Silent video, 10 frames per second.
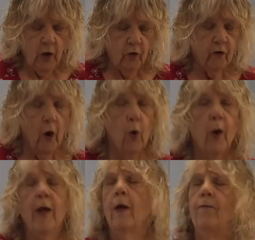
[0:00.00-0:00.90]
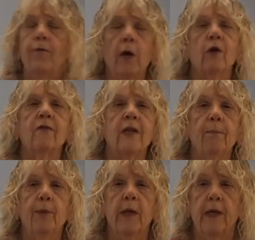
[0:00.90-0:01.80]
So, very
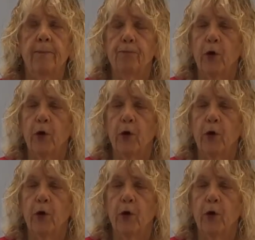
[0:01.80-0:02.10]
simply,